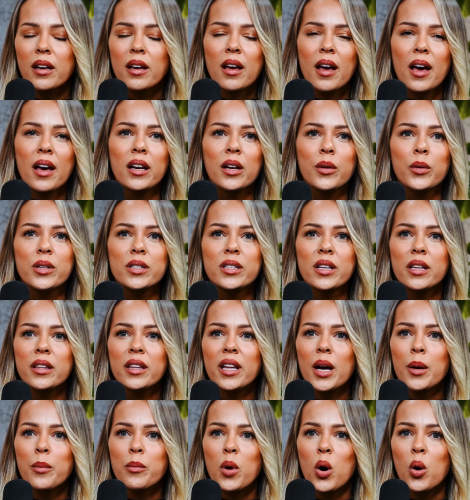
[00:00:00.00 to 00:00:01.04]
And it was in
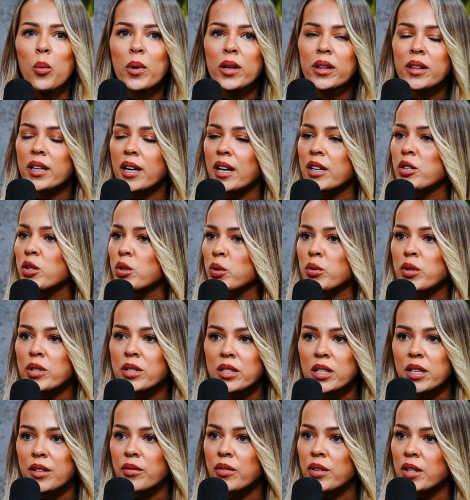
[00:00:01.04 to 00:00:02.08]
that moment that I just
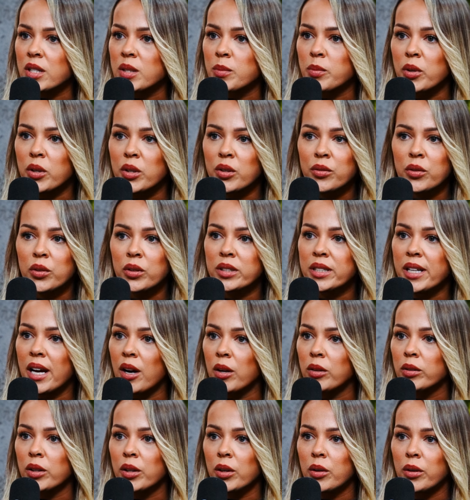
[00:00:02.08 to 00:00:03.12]
received this beautiful
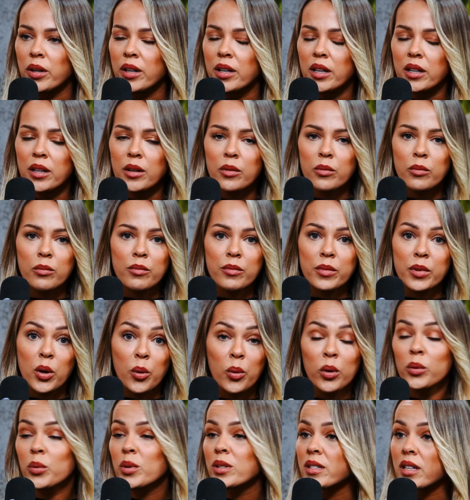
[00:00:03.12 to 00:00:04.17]
download, and no
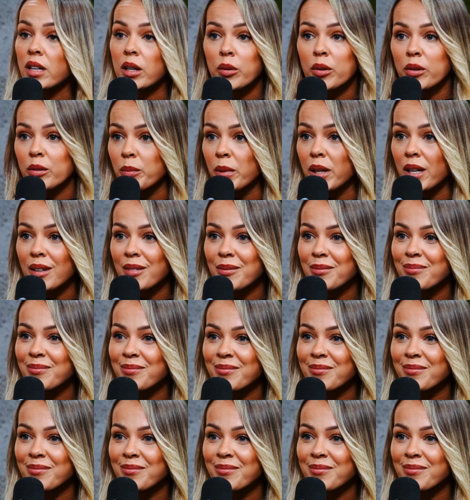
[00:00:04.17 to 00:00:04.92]
one was there with me.